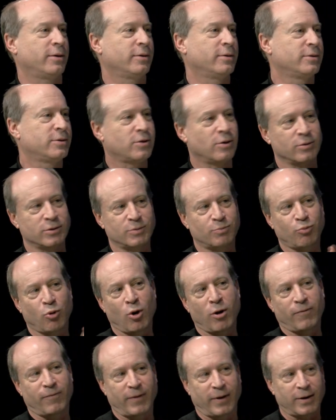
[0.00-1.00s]
Then so it's
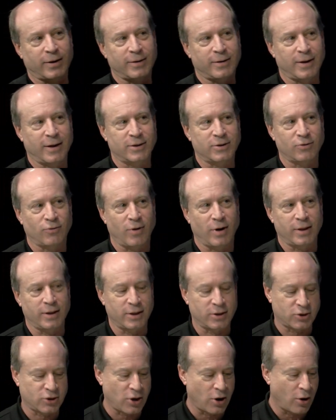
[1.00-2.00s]
perfect it that you're on the
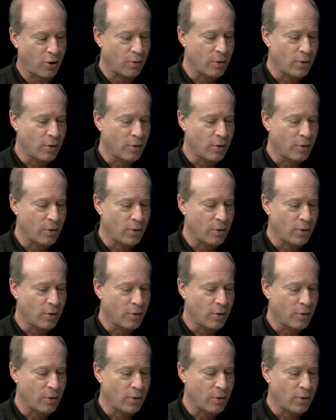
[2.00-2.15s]
show.